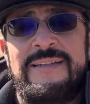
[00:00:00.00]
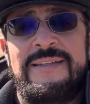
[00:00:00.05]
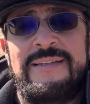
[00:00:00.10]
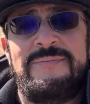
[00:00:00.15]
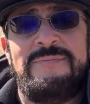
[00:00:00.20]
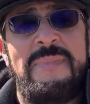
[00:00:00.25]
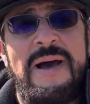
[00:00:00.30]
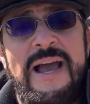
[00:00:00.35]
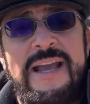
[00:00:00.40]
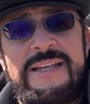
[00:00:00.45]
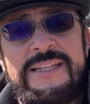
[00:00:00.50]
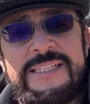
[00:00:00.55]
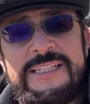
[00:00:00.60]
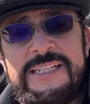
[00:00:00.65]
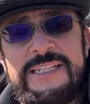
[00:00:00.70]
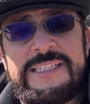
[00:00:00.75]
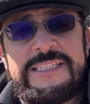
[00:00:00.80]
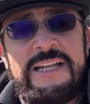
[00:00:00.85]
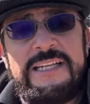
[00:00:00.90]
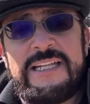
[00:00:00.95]
My
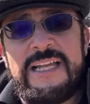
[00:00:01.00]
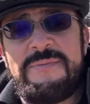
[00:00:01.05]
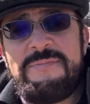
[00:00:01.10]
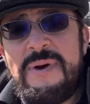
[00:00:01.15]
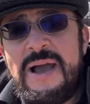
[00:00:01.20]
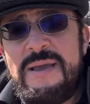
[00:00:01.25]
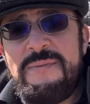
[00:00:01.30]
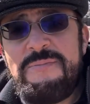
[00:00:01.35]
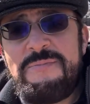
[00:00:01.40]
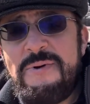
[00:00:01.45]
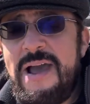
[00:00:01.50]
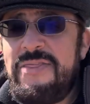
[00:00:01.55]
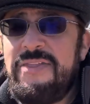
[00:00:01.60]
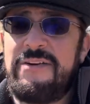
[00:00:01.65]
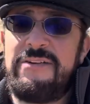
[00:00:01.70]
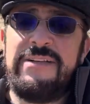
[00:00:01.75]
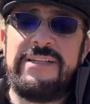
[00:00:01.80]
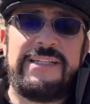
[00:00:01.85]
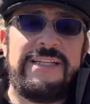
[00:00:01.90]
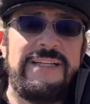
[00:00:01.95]
sisters and my
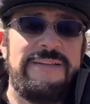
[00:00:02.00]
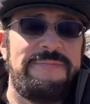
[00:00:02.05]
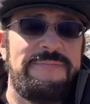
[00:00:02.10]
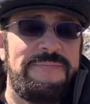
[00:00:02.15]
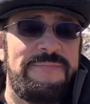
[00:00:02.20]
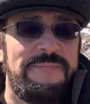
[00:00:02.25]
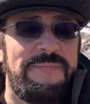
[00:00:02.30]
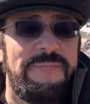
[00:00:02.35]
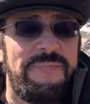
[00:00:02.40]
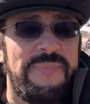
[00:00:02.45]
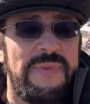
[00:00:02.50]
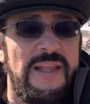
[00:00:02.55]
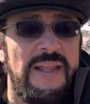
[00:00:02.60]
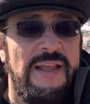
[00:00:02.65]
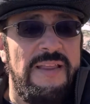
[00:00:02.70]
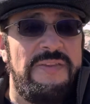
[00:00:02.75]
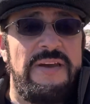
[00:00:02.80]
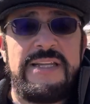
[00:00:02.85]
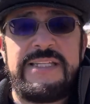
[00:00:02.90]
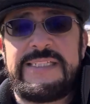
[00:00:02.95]
brothers,
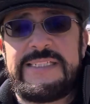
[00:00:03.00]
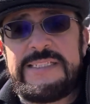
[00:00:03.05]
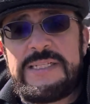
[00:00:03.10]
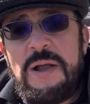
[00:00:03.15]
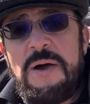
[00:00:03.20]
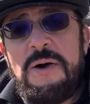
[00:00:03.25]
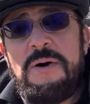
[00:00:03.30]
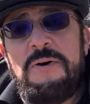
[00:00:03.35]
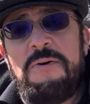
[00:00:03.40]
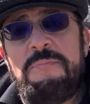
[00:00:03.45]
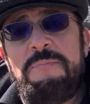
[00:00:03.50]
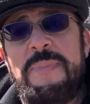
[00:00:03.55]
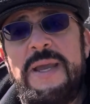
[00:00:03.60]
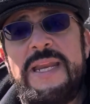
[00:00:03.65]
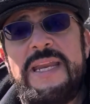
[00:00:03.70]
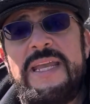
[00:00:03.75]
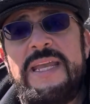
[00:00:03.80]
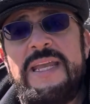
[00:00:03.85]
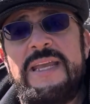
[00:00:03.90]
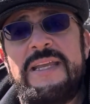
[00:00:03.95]
there's so
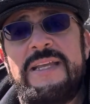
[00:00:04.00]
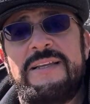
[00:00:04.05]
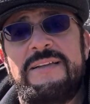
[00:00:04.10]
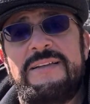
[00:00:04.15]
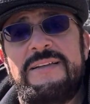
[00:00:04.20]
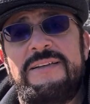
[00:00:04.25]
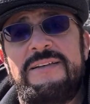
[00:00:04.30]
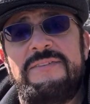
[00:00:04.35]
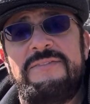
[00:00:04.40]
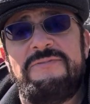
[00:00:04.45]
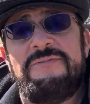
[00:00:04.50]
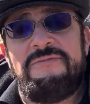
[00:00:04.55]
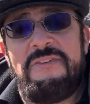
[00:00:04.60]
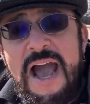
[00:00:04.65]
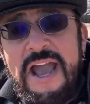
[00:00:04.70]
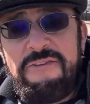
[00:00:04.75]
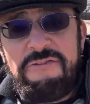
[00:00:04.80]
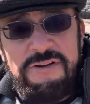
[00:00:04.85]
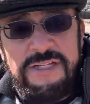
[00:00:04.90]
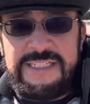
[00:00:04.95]
many
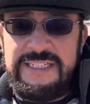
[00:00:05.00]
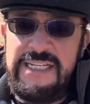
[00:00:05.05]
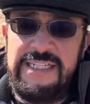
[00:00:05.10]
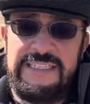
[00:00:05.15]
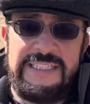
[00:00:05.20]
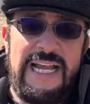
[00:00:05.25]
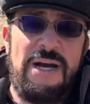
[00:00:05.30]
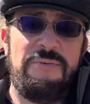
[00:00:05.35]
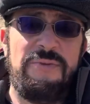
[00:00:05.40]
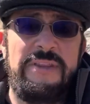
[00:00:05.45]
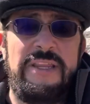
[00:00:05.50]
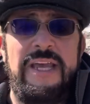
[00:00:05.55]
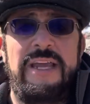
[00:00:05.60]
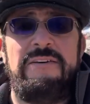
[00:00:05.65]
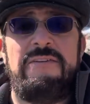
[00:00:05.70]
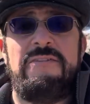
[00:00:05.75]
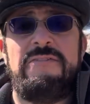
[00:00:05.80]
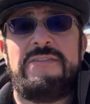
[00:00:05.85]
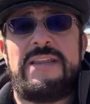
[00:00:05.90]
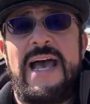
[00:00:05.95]
viruses out
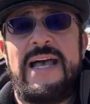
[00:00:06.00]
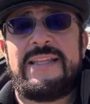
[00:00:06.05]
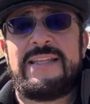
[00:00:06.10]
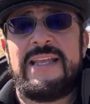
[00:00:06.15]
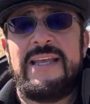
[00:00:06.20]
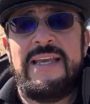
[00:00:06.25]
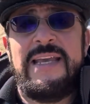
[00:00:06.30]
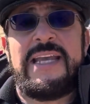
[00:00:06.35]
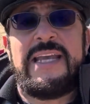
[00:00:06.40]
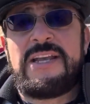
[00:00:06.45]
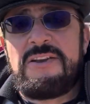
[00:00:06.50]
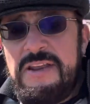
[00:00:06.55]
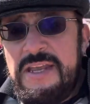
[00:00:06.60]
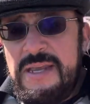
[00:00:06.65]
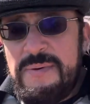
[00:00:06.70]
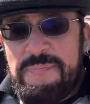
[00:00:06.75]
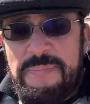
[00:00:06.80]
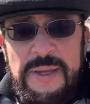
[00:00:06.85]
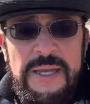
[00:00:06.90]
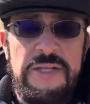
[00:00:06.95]
there that
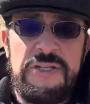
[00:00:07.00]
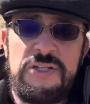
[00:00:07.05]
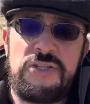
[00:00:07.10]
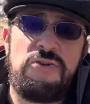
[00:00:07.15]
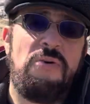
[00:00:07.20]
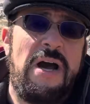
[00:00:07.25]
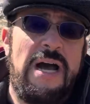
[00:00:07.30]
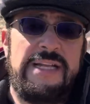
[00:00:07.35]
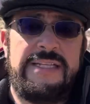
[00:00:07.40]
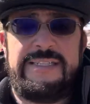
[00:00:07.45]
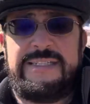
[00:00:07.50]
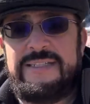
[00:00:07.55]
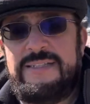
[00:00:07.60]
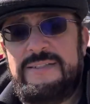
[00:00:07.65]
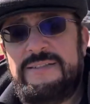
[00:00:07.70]
creep into us.